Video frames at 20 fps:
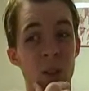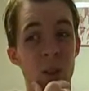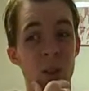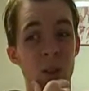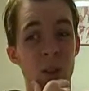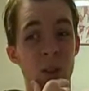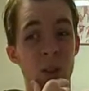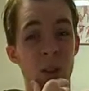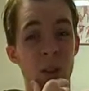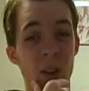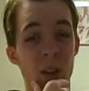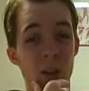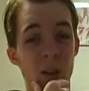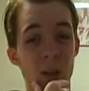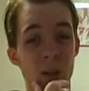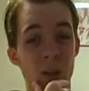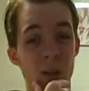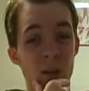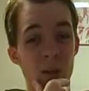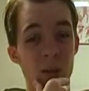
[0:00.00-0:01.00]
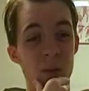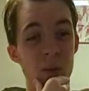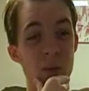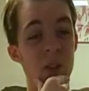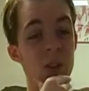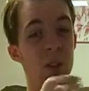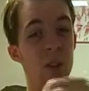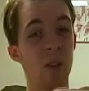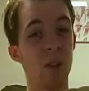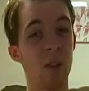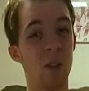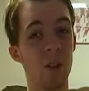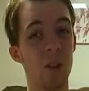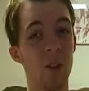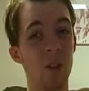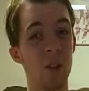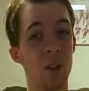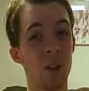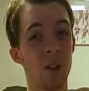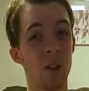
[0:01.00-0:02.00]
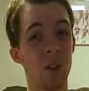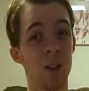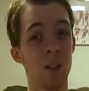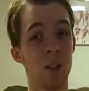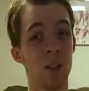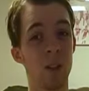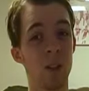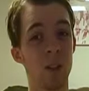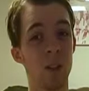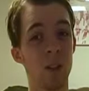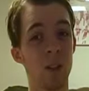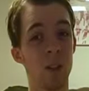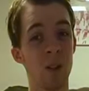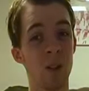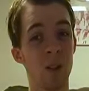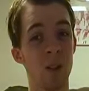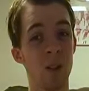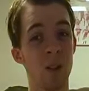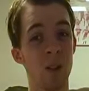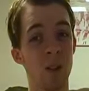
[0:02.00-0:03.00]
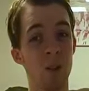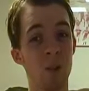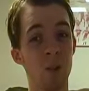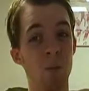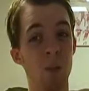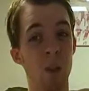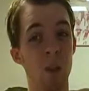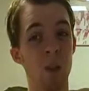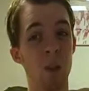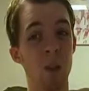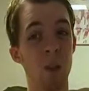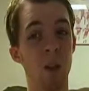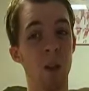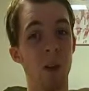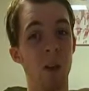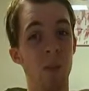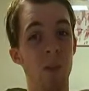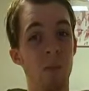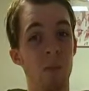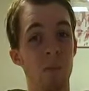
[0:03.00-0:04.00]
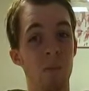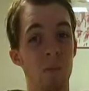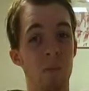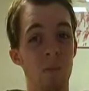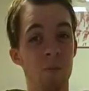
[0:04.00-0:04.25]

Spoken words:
sort of like, she's good, but in the,